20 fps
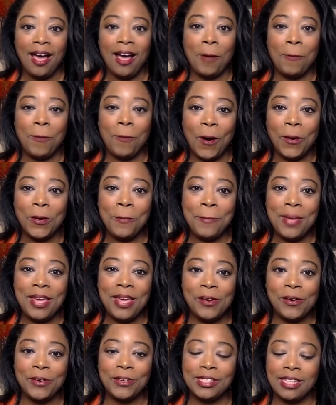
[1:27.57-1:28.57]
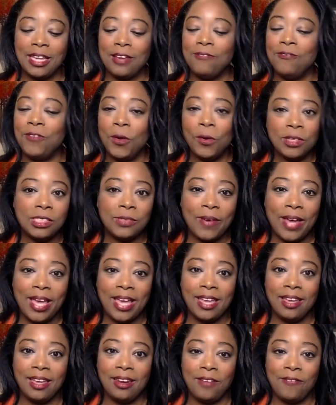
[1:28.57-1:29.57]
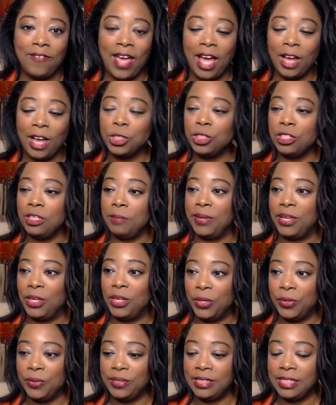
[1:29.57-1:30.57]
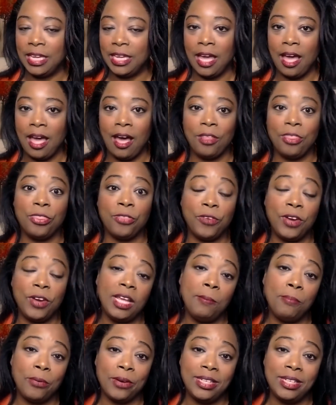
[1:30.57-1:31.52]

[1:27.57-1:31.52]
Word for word: Um, automakers like Volkswagen have actually been using 3D uh,